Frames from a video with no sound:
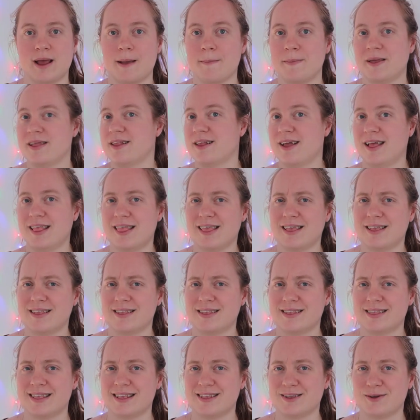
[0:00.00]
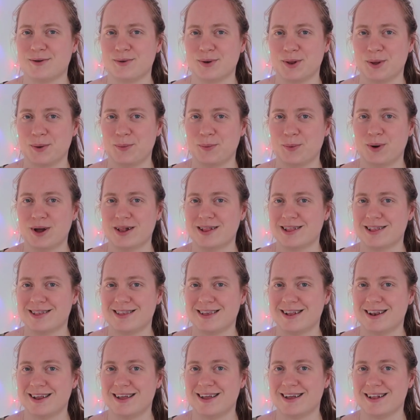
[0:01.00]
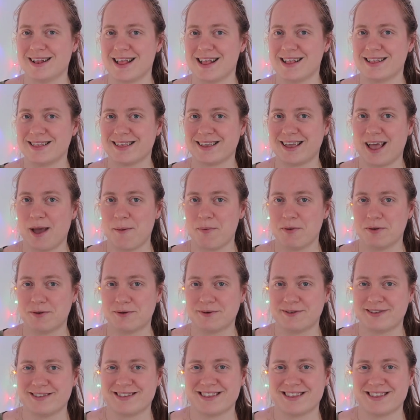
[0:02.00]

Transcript: I mean, I think there's only one city and that's the capital